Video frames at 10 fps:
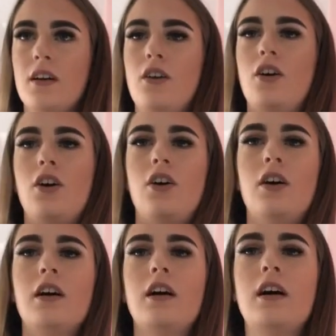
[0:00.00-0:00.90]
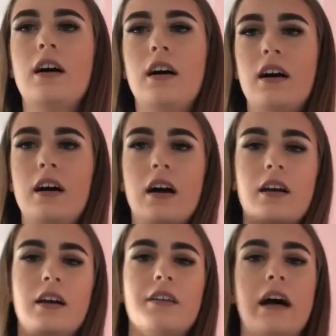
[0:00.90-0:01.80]
or I
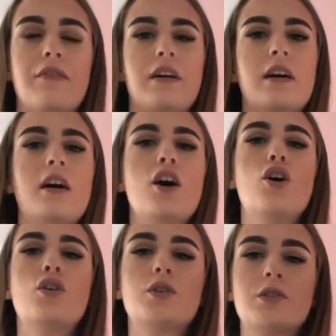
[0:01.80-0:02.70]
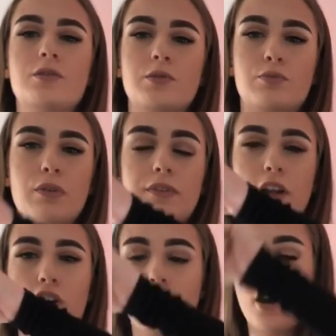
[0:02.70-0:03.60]
can either have it with, with the
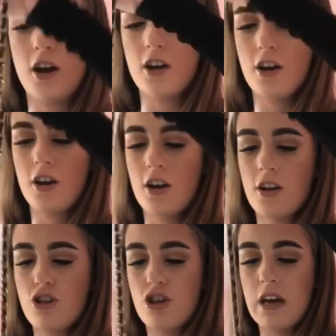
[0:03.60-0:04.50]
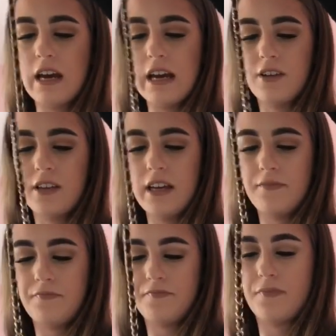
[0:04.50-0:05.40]
longer chain on it
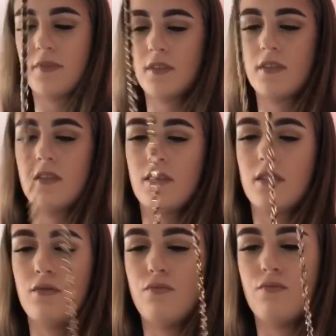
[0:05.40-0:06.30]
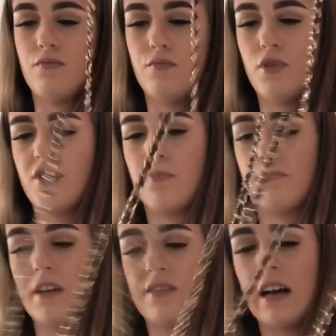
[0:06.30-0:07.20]
but it's a
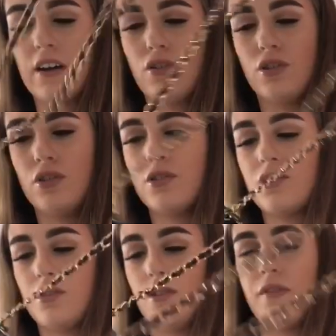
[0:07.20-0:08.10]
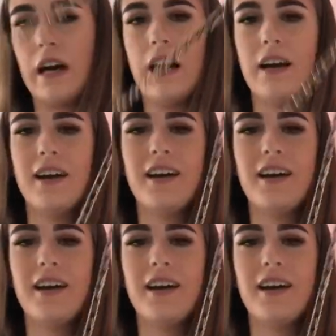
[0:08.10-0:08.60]
bit tangled. Love that.